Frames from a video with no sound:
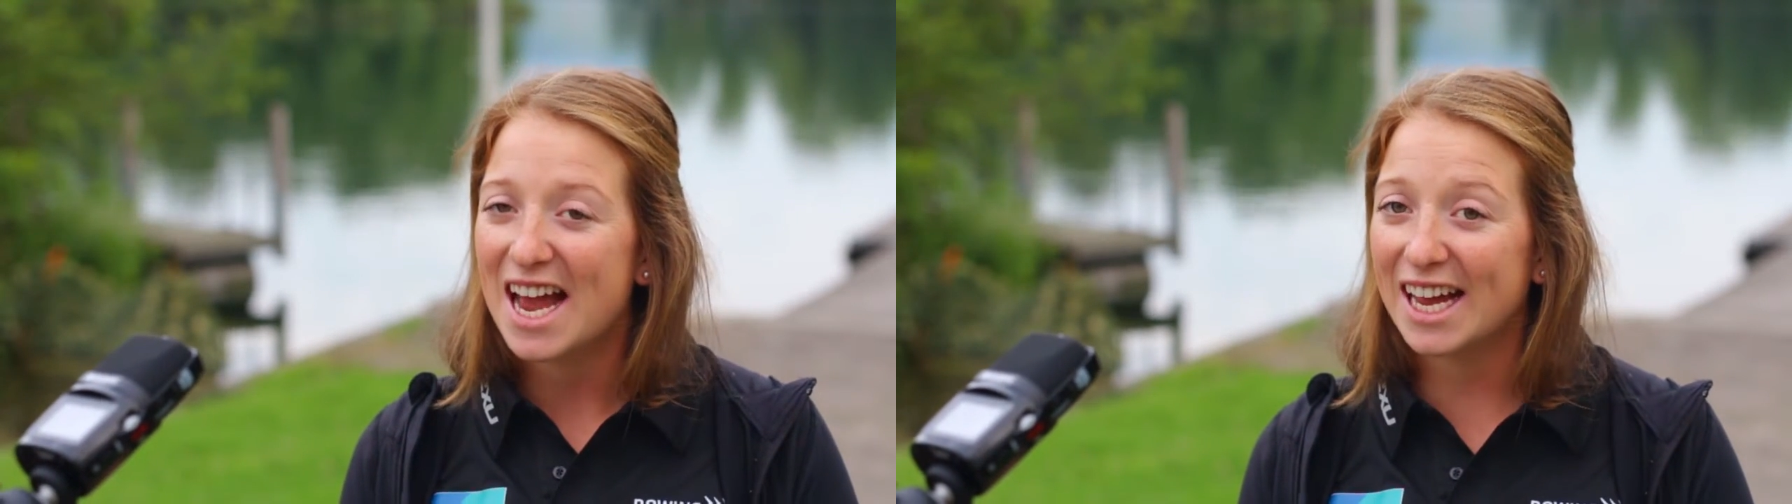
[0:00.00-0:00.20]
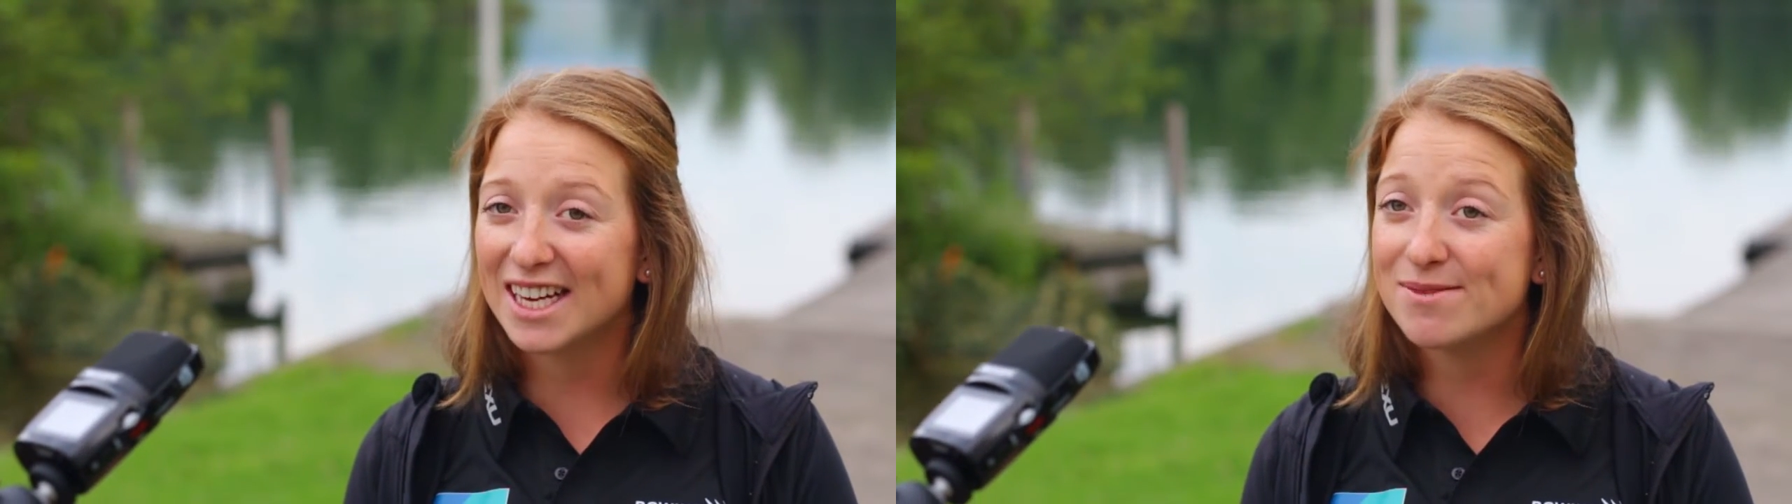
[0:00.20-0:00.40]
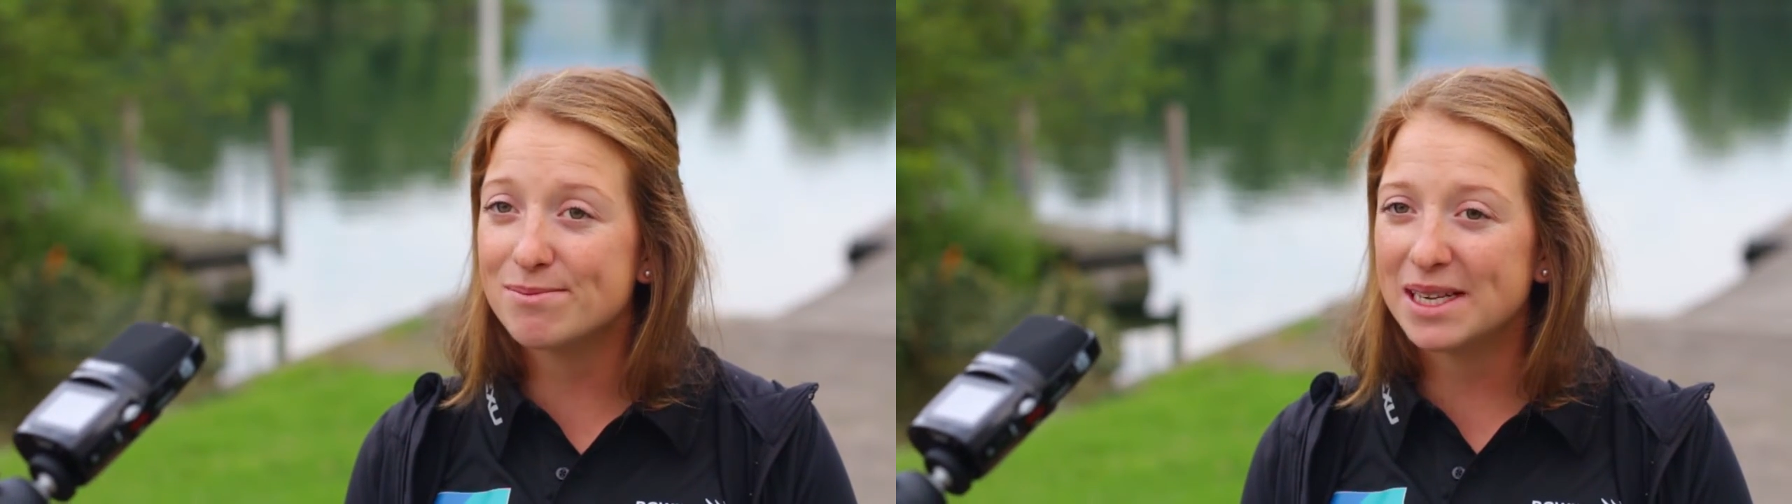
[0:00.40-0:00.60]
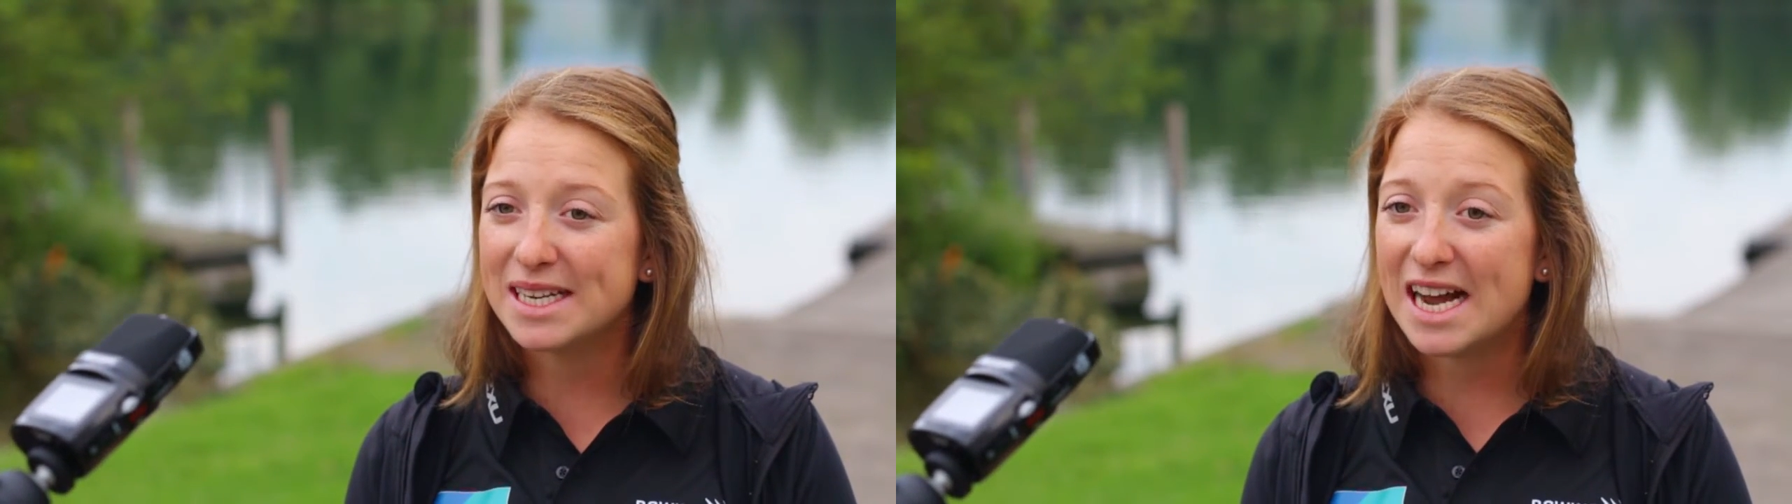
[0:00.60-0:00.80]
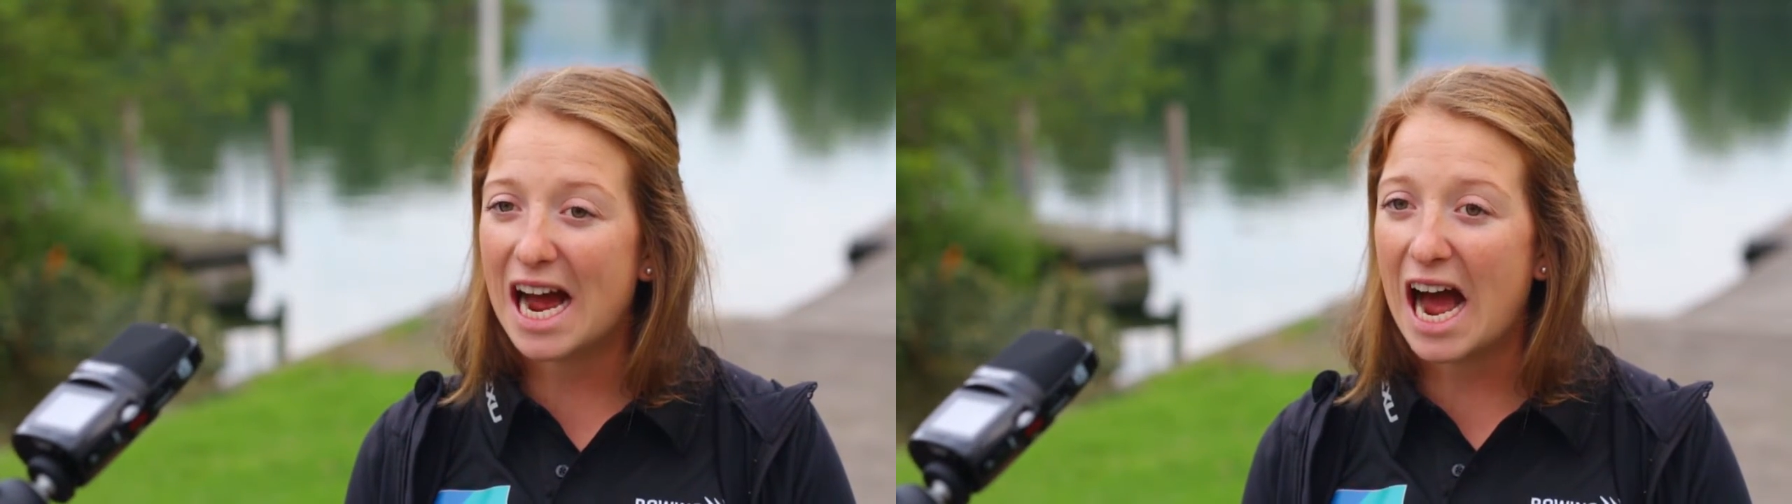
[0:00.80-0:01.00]
It can
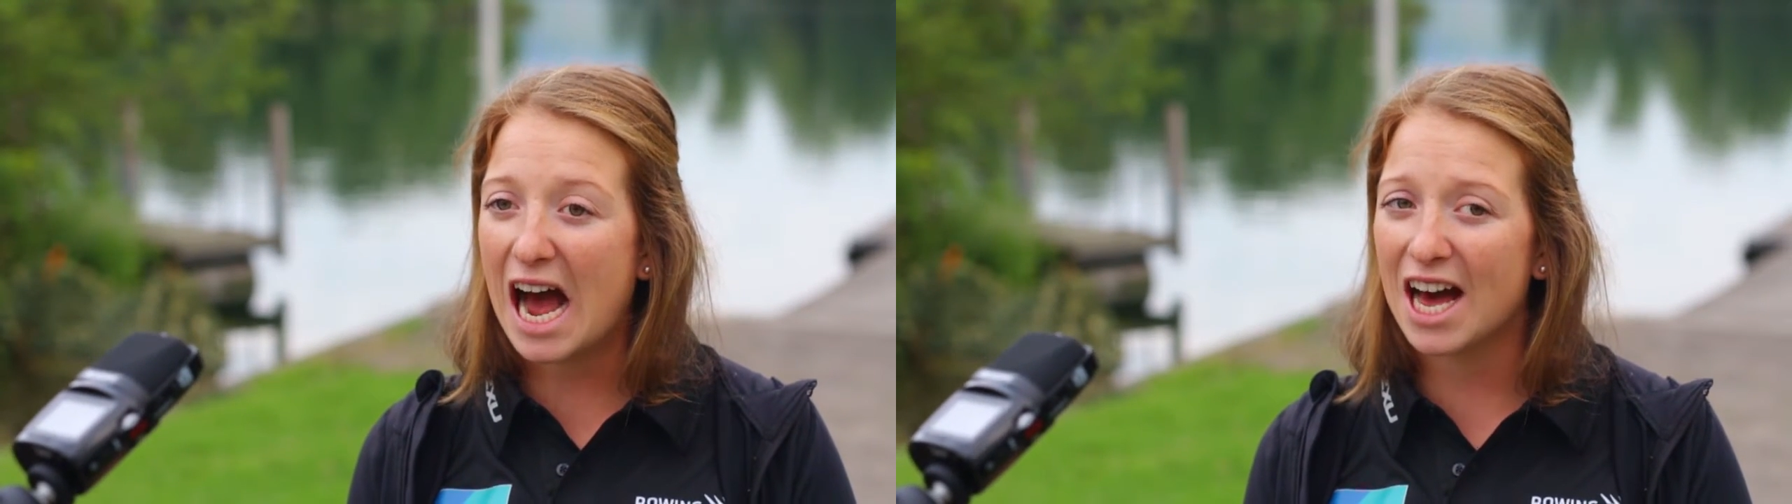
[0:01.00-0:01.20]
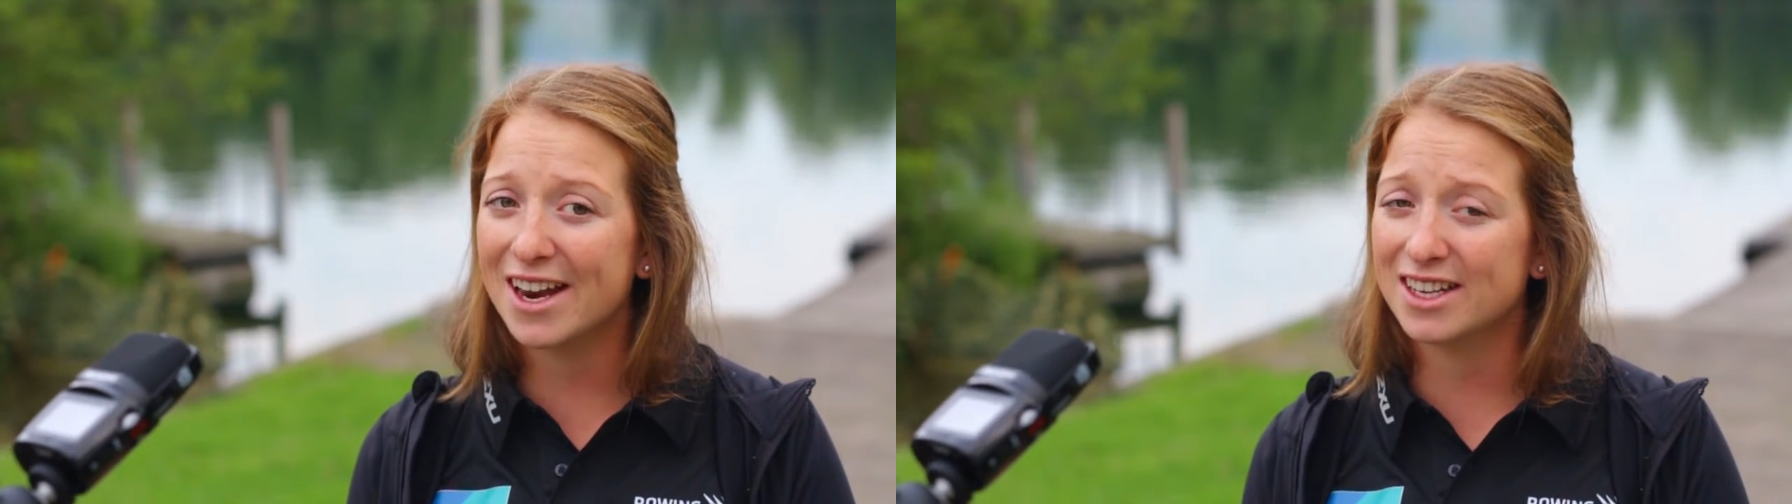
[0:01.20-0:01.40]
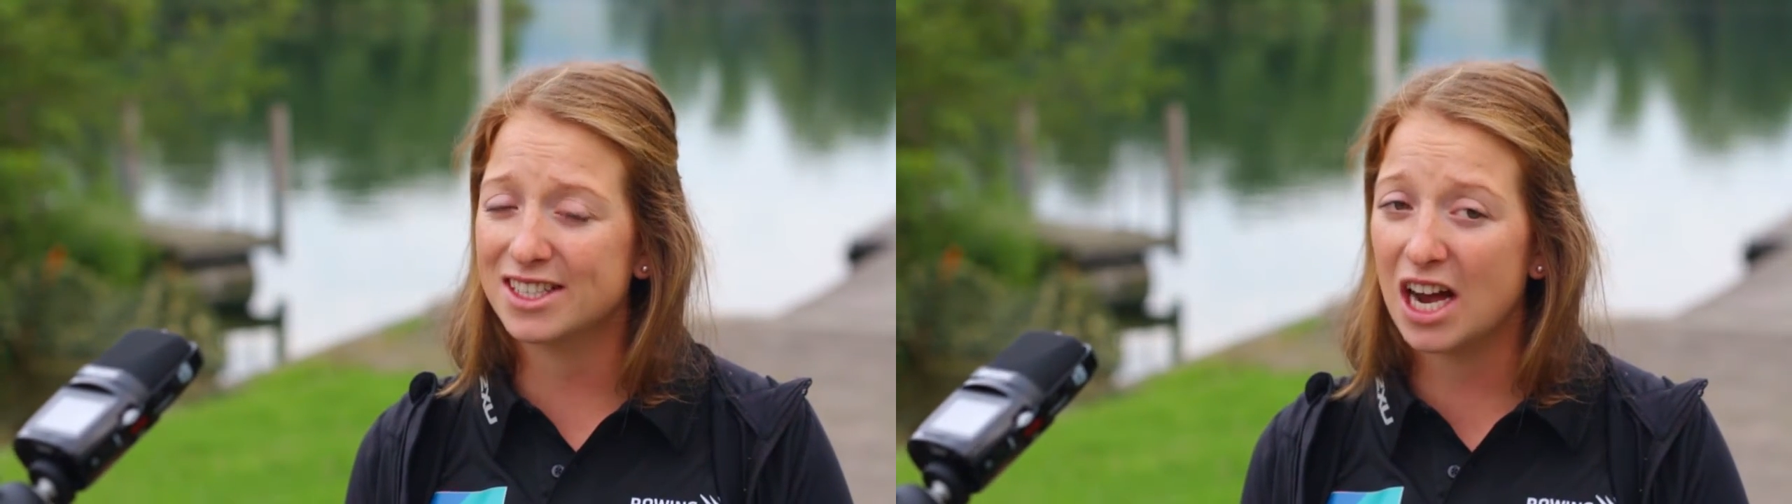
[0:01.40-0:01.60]
be hard at